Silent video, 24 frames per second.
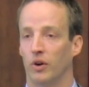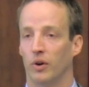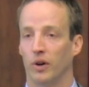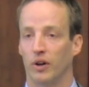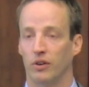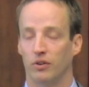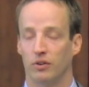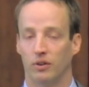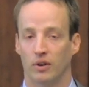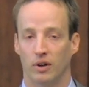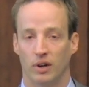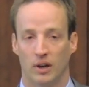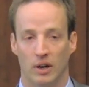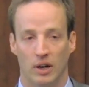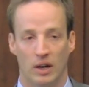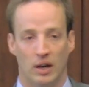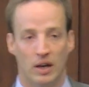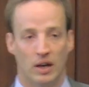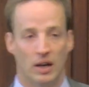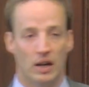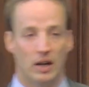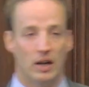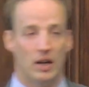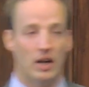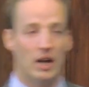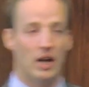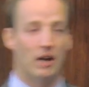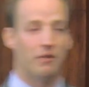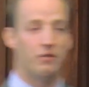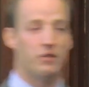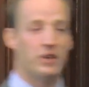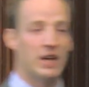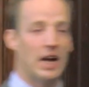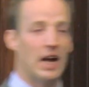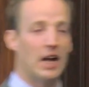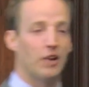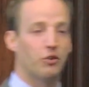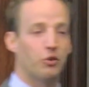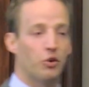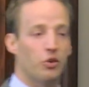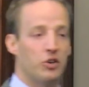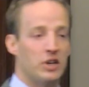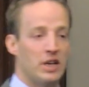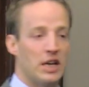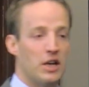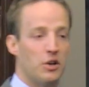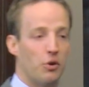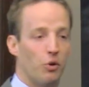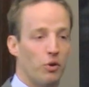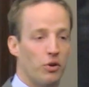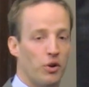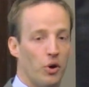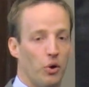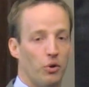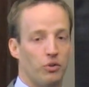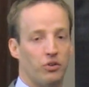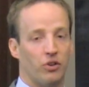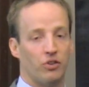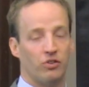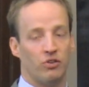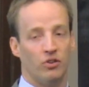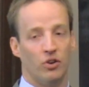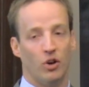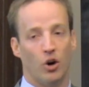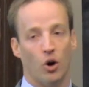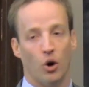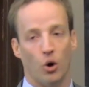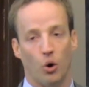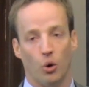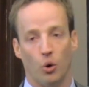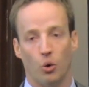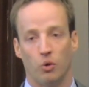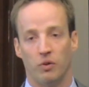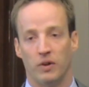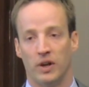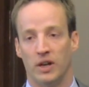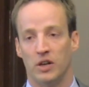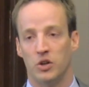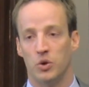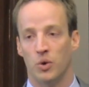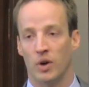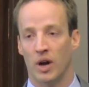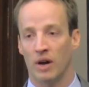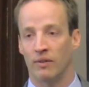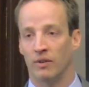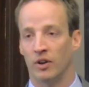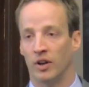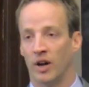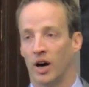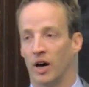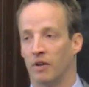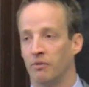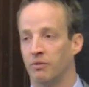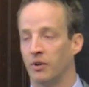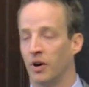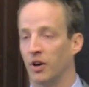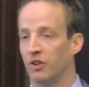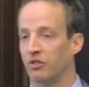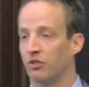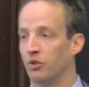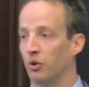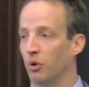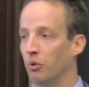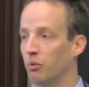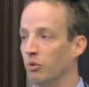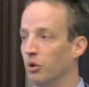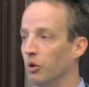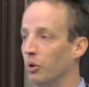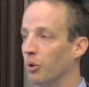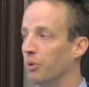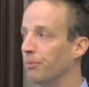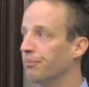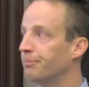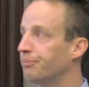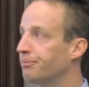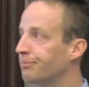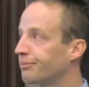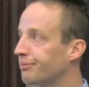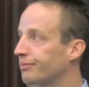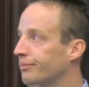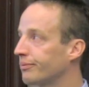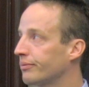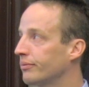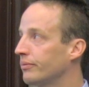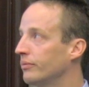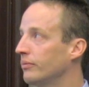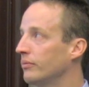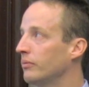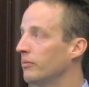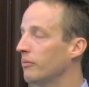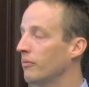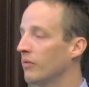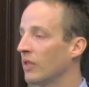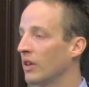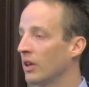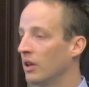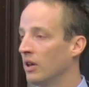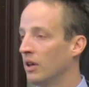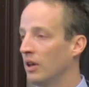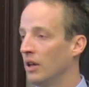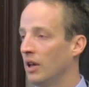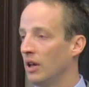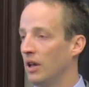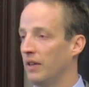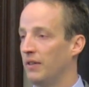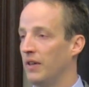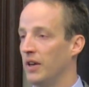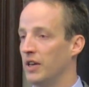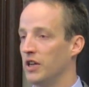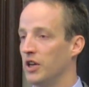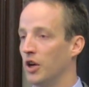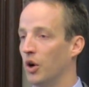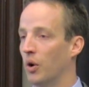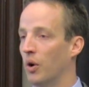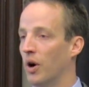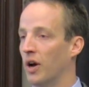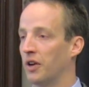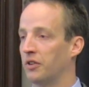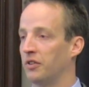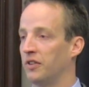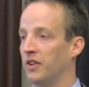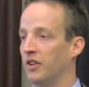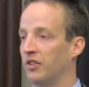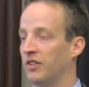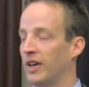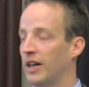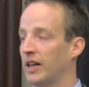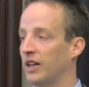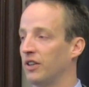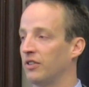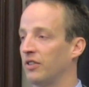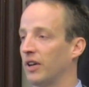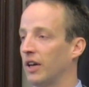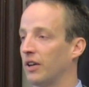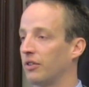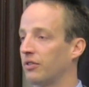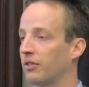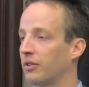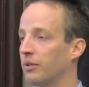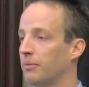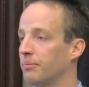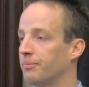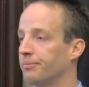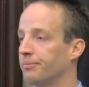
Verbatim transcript: current? If the answer to either of those is no, then you have a non-functional rule. Then you go on to the second test.